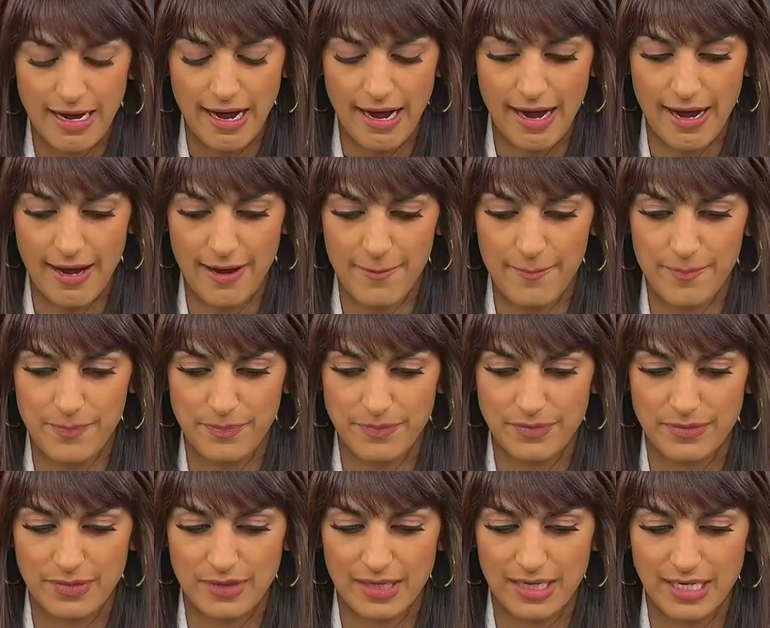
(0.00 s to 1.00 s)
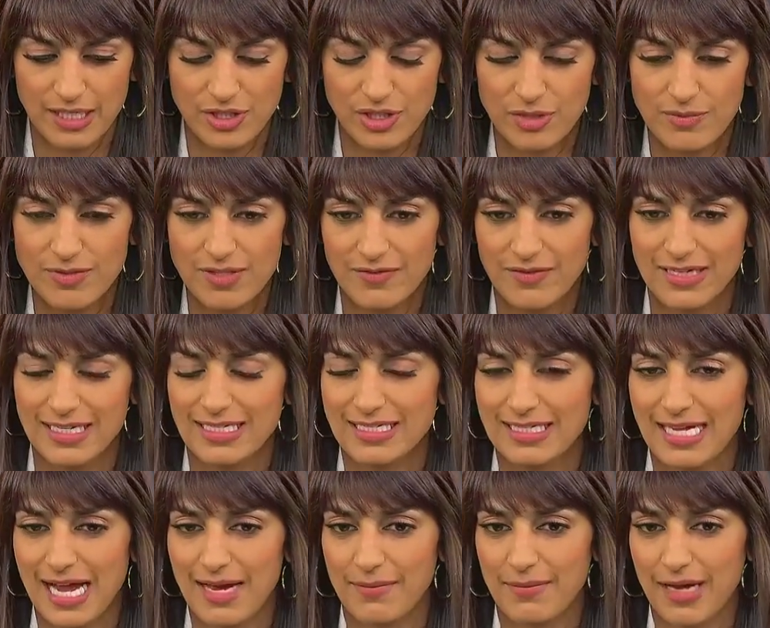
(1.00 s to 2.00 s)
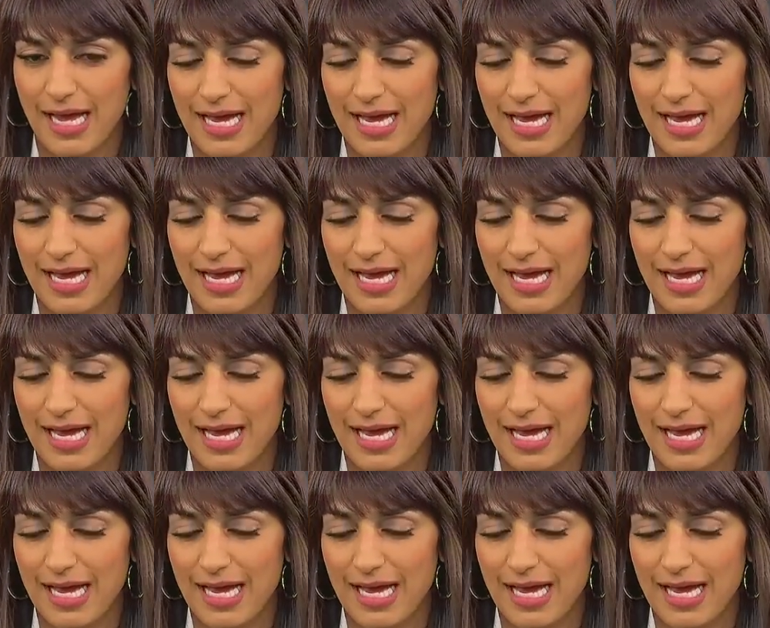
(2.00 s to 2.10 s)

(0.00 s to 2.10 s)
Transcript: Um, in terms of an adapt